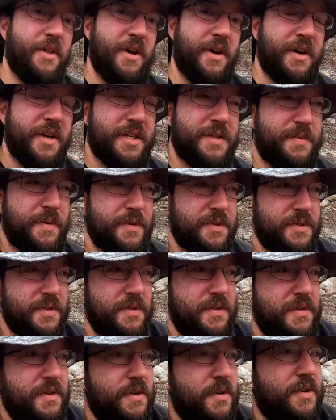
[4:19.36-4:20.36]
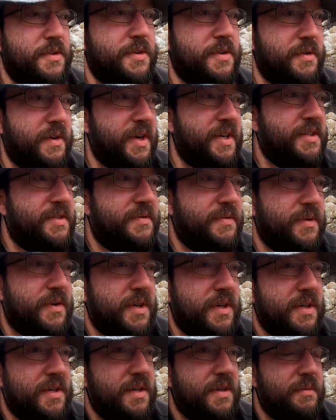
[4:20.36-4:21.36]
long you're supposed to cook the rice for.
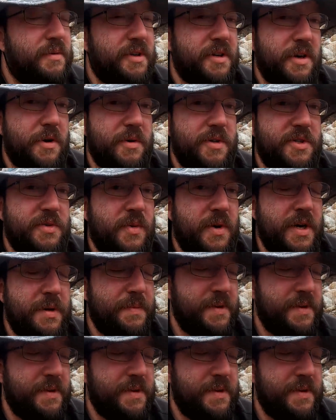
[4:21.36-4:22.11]
I'm gonna go with 20